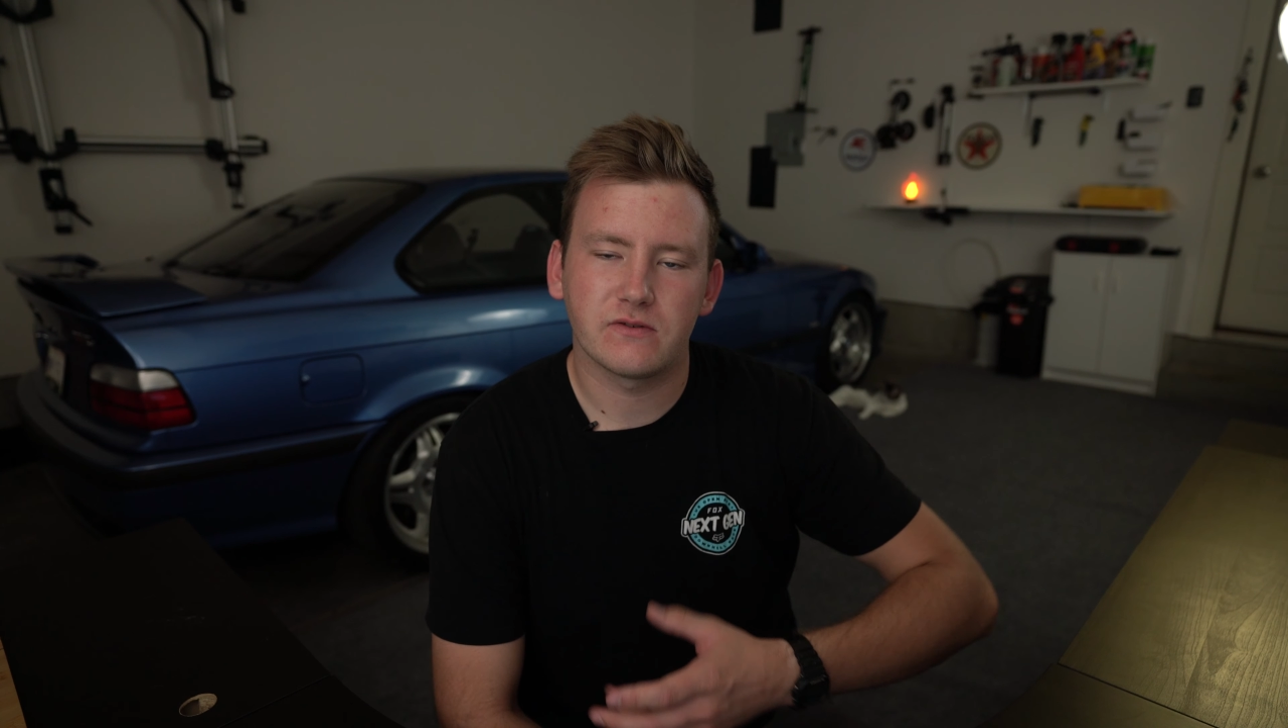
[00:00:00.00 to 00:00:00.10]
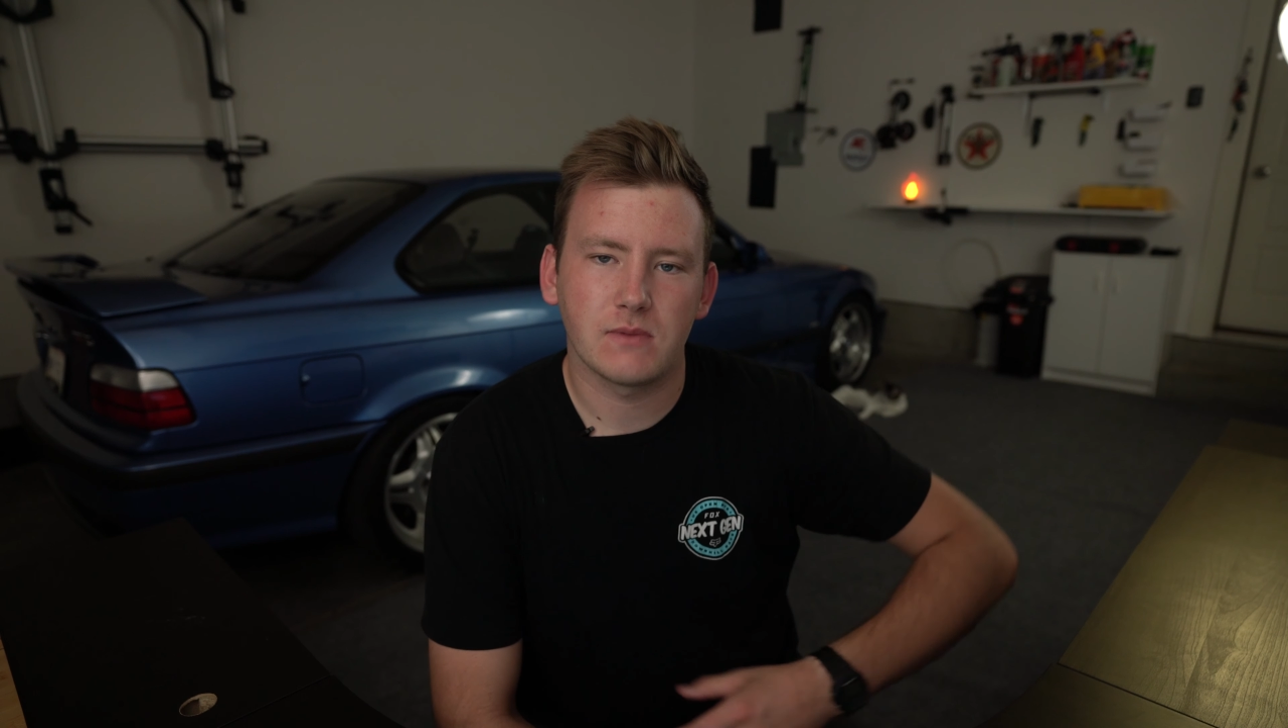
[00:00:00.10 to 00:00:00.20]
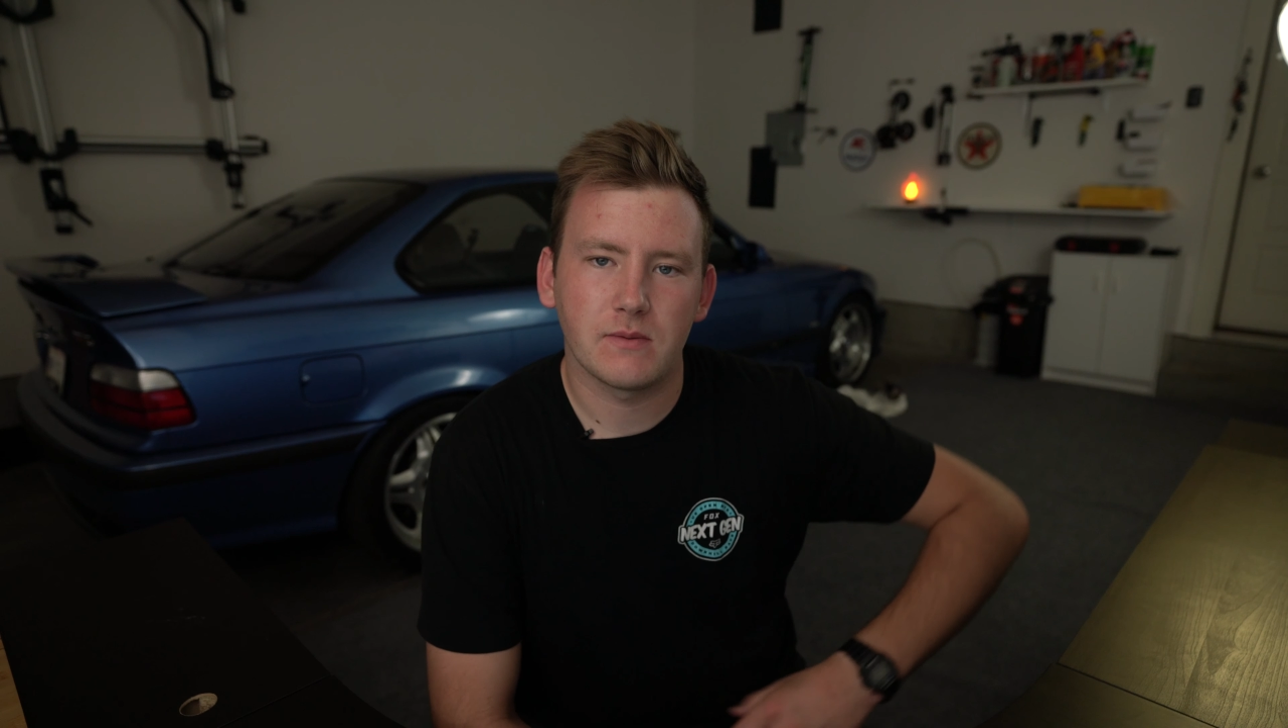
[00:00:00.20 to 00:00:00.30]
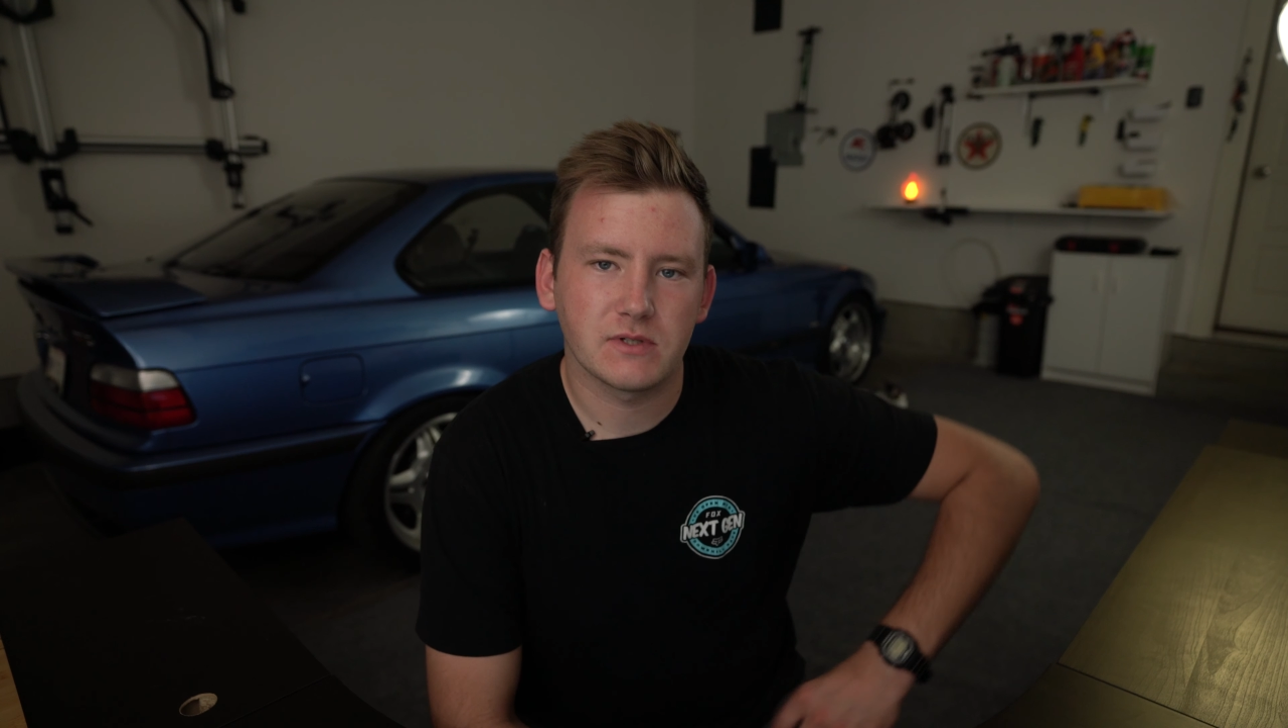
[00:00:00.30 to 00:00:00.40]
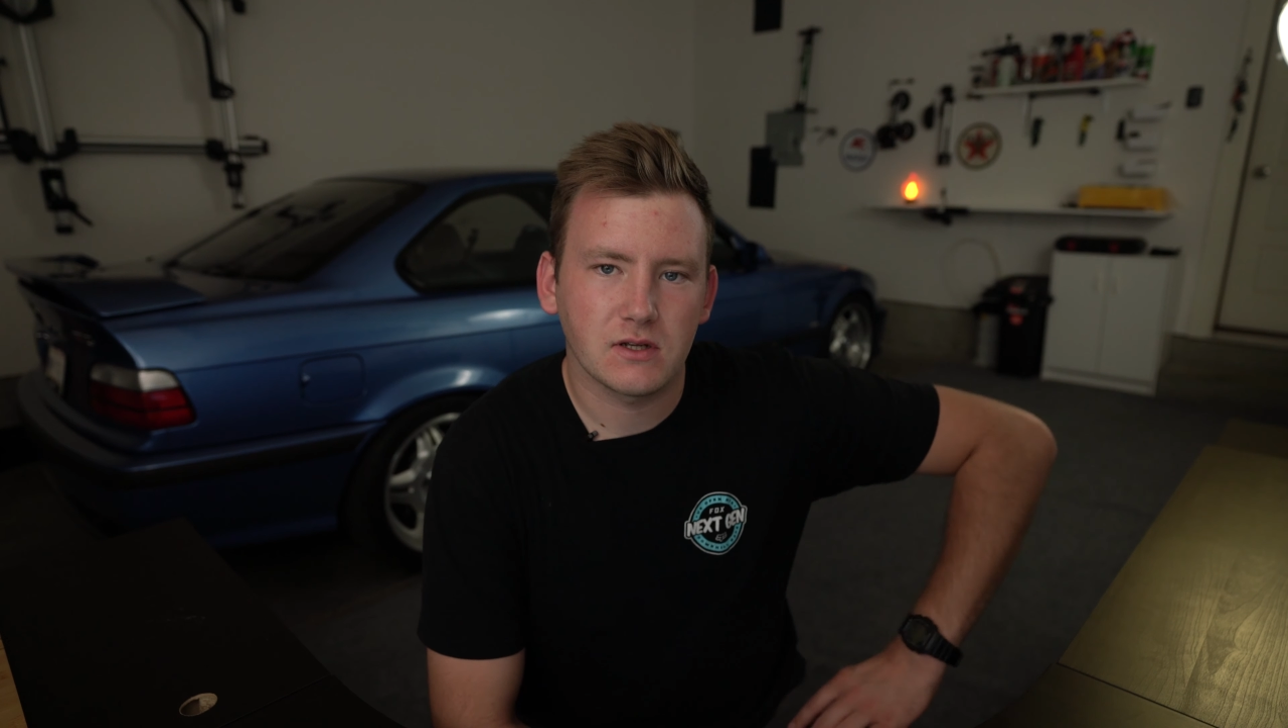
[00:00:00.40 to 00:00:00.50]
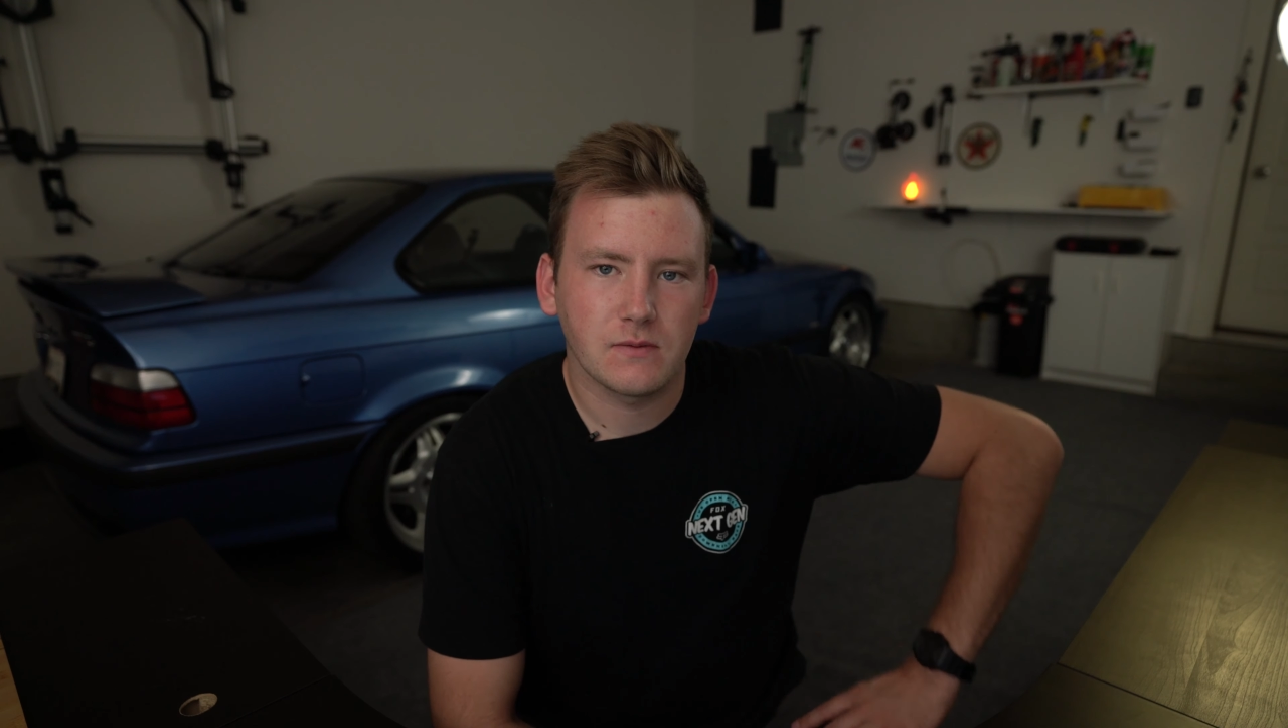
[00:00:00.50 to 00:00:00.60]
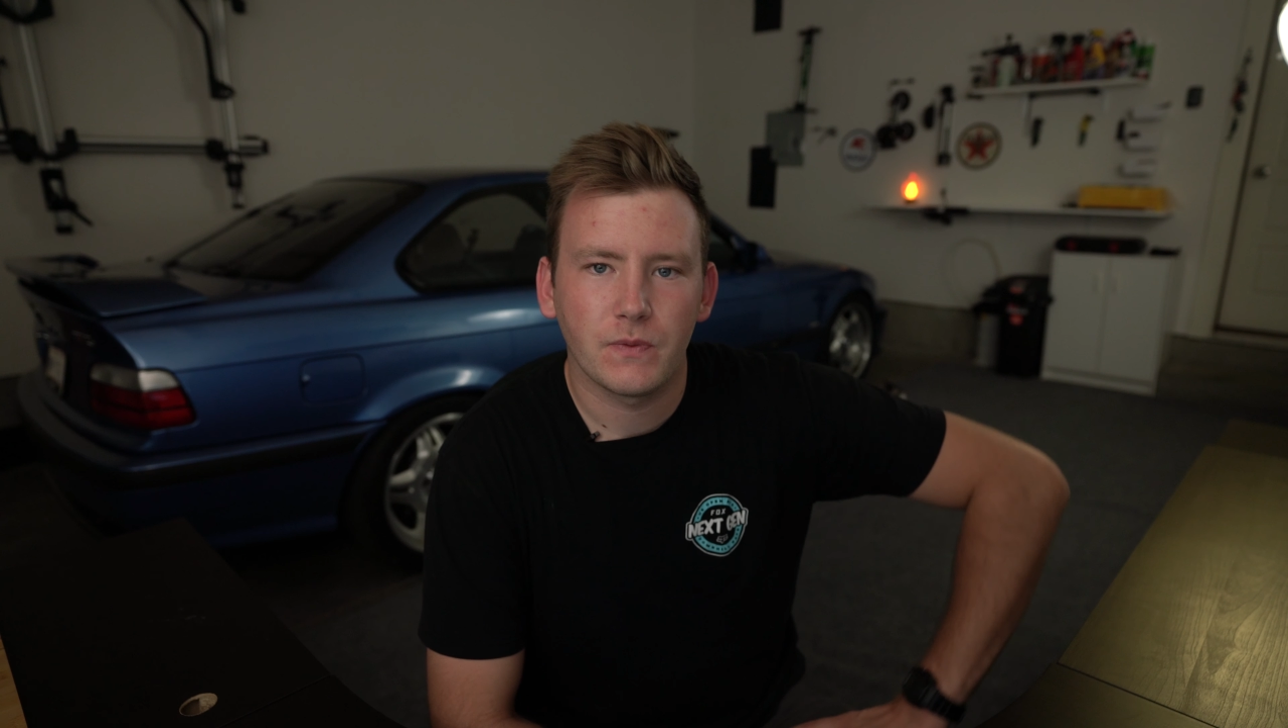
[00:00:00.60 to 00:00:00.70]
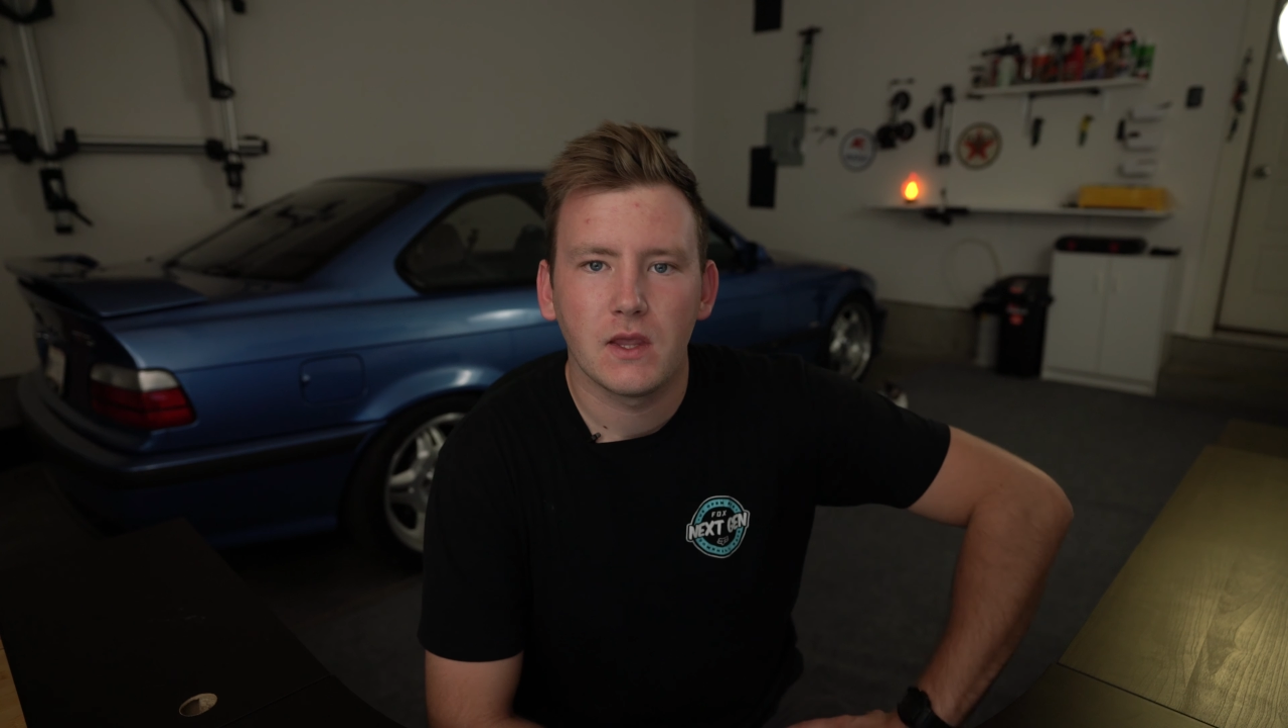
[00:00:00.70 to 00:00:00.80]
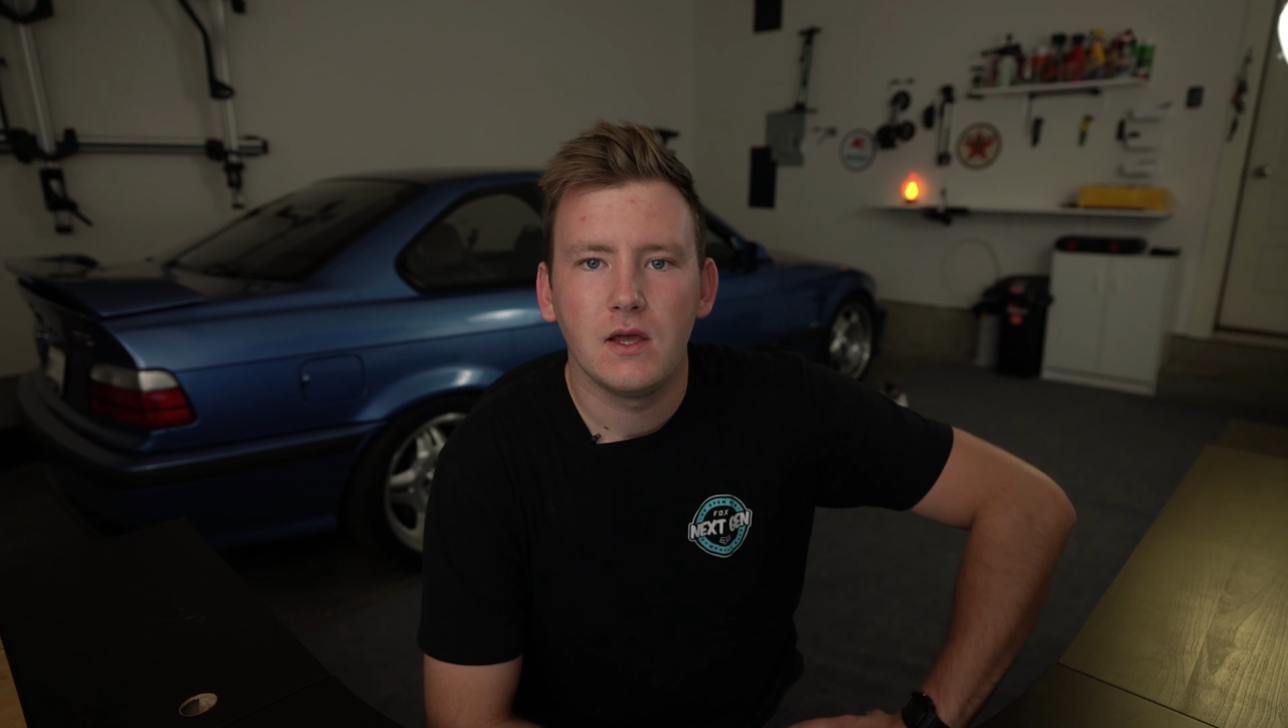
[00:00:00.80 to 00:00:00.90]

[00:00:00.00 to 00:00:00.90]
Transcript: from Amazon.